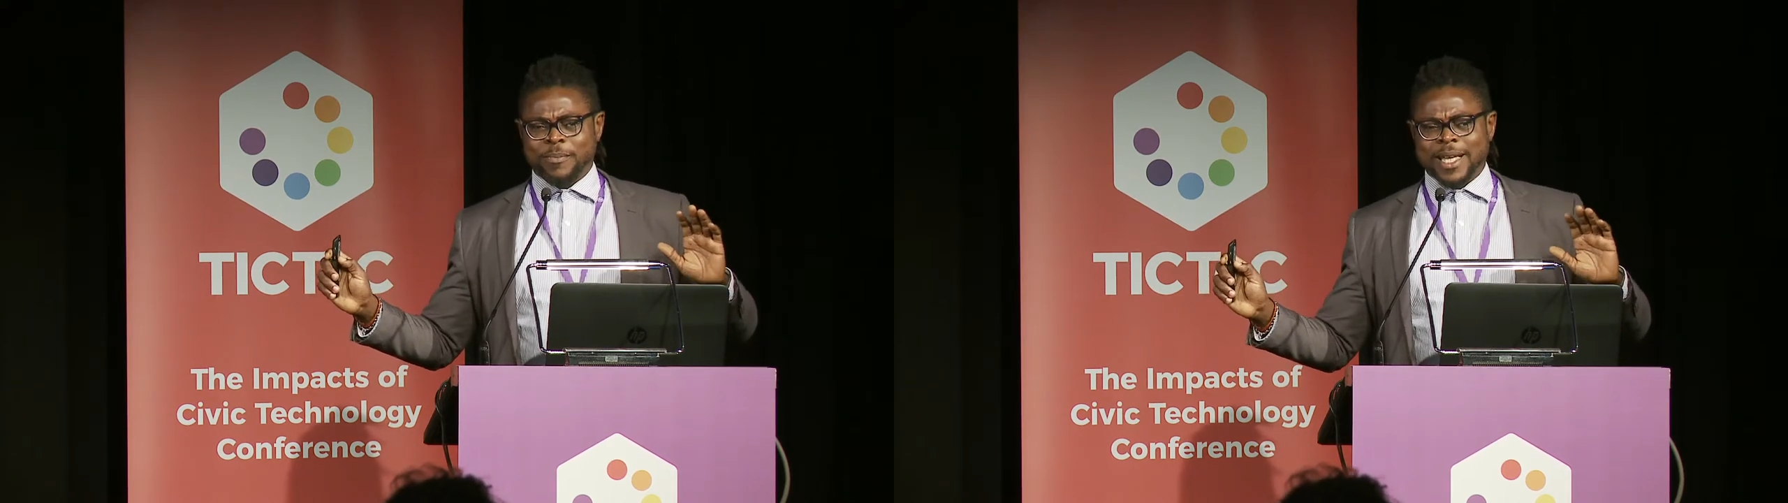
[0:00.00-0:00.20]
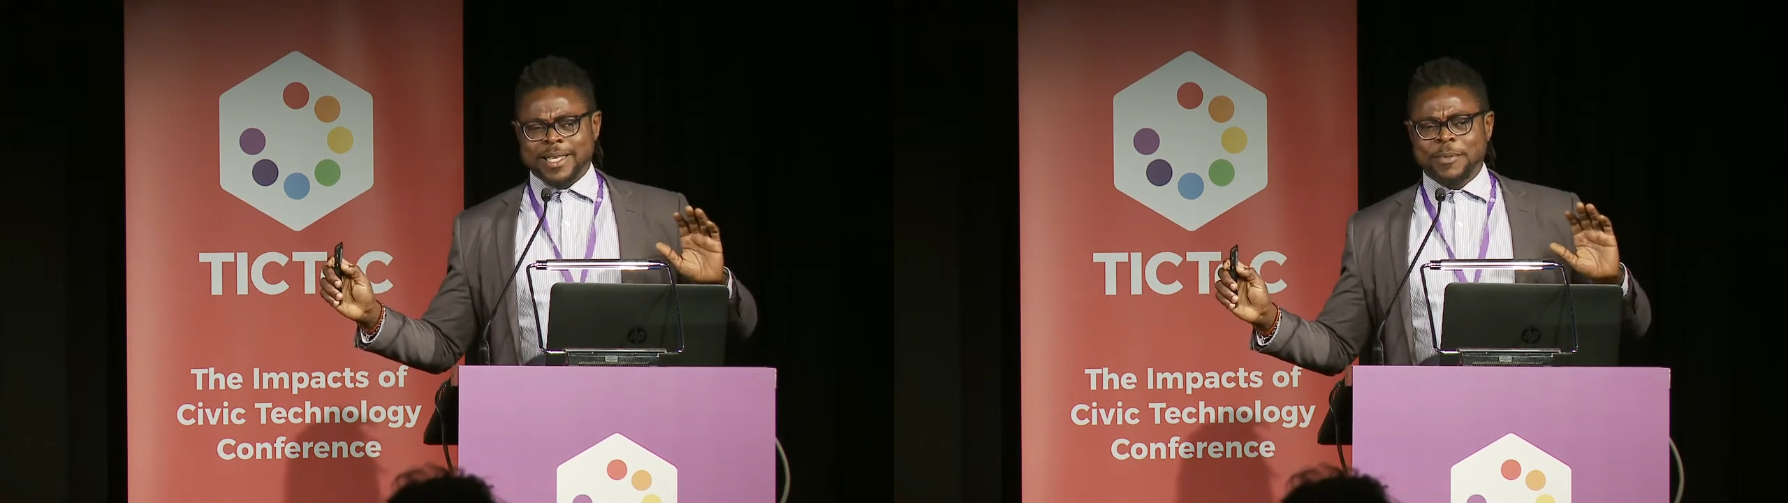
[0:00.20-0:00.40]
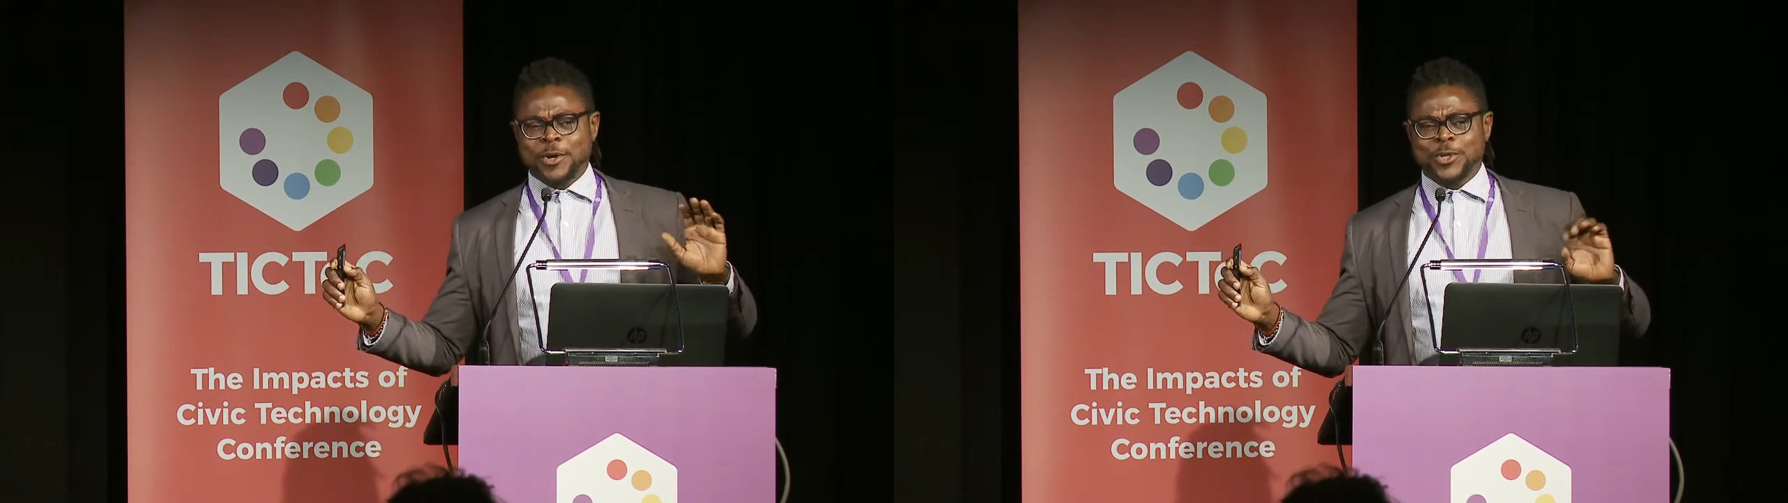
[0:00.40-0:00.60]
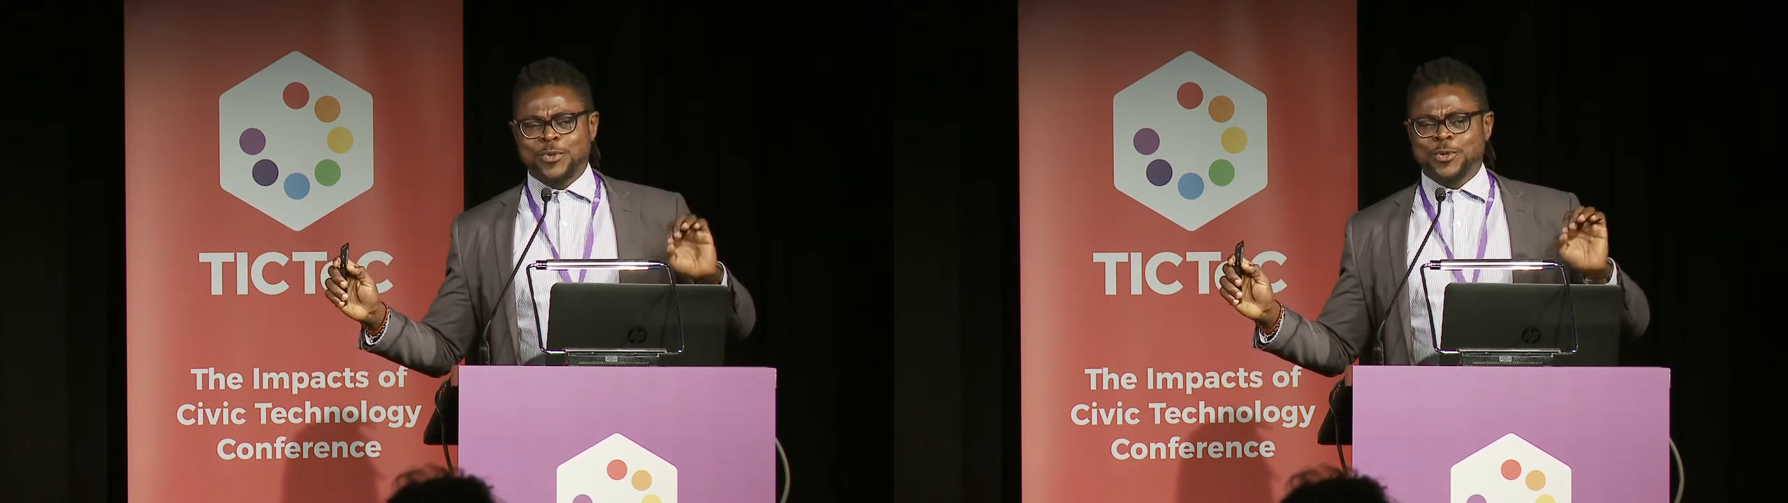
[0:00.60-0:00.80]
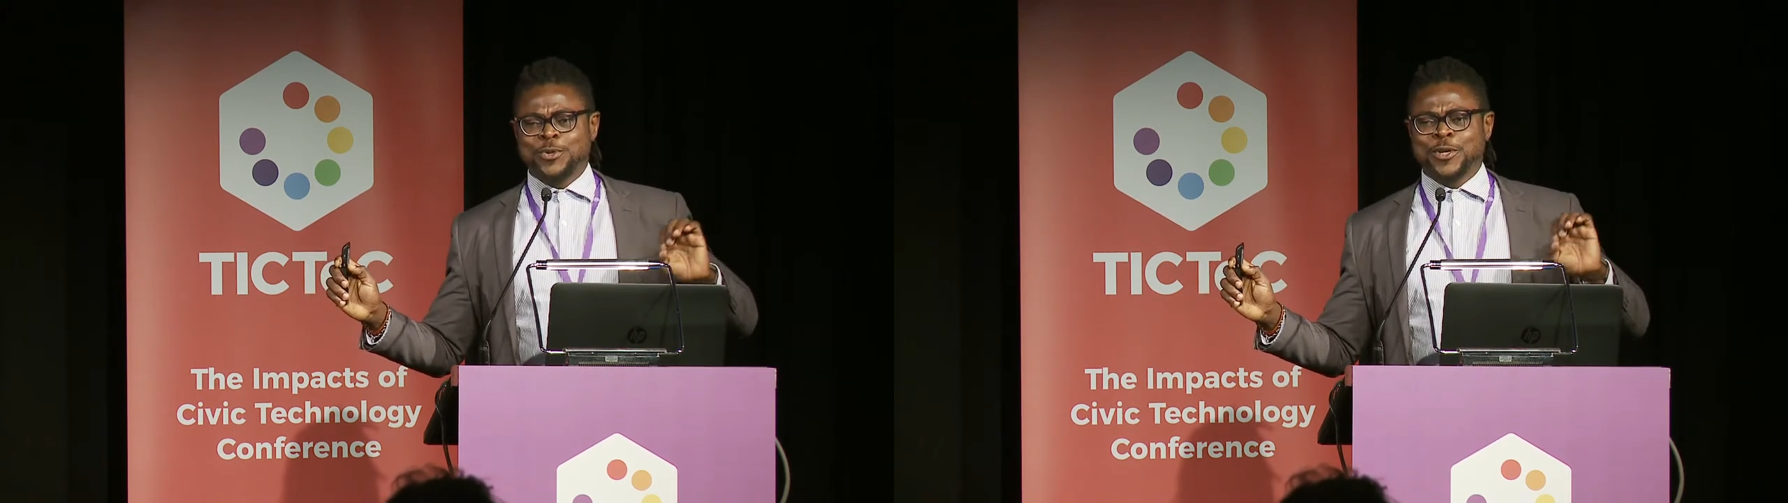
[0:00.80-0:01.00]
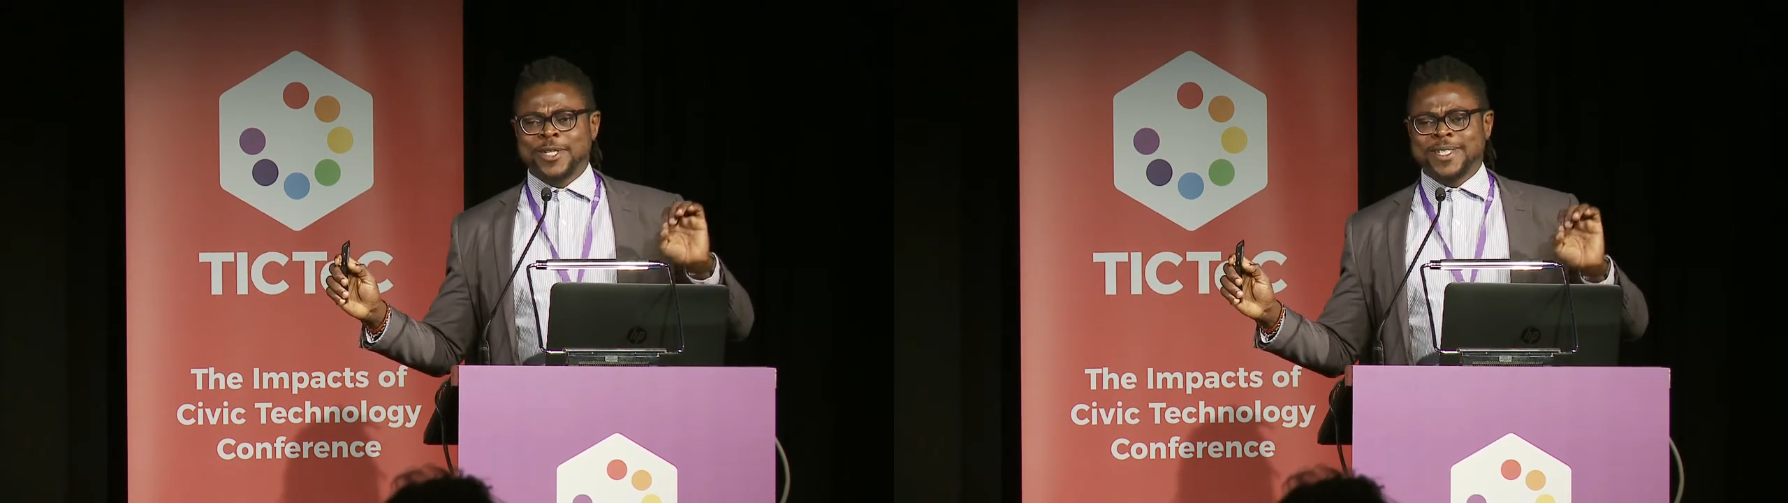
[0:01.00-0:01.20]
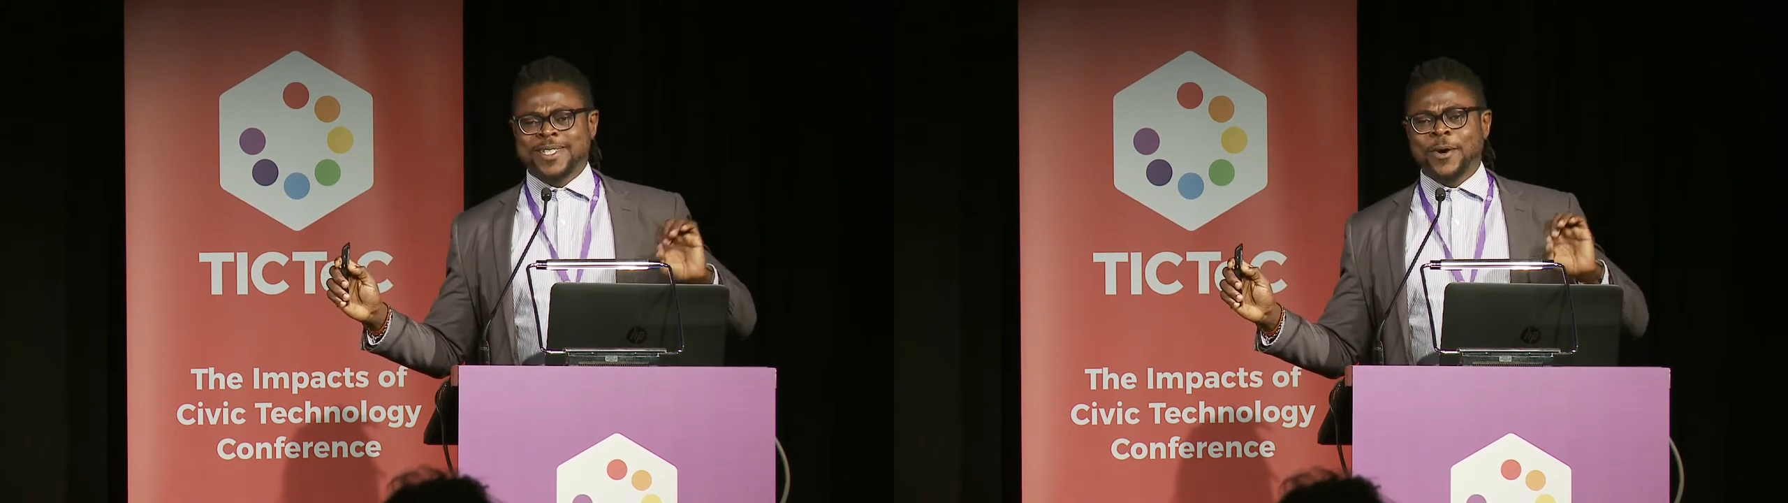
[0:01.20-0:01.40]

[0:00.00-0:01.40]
I think because we do not